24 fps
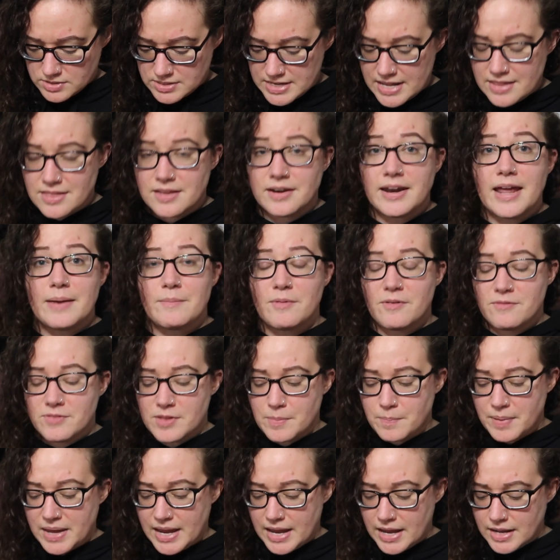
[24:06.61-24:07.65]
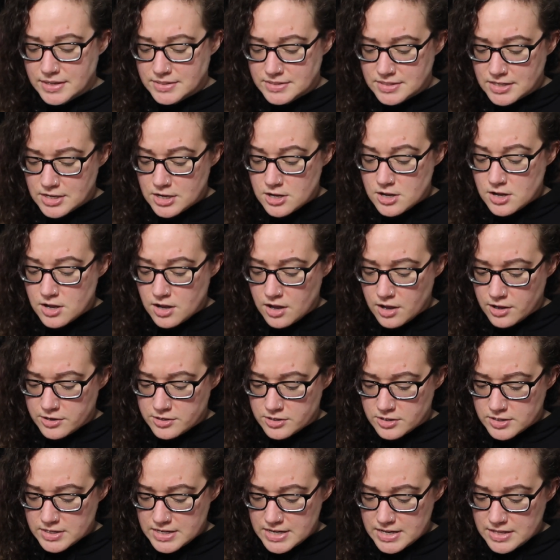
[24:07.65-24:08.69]
say the name of the pant
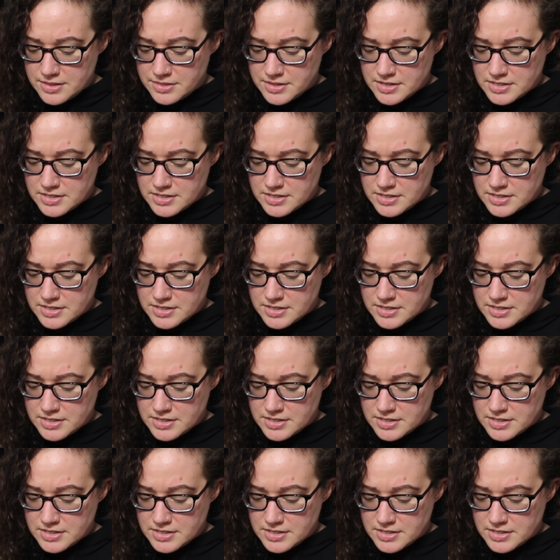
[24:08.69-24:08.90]
underneath.